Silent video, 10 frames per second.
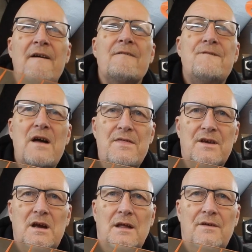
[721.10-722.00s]

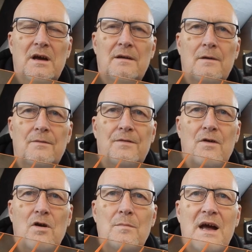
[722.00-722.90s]
feather colour
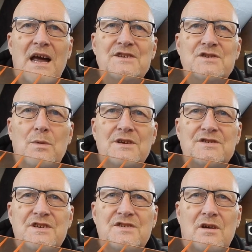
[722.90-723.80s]
from Angel
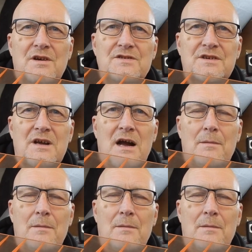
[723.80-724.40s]
Wings Designs.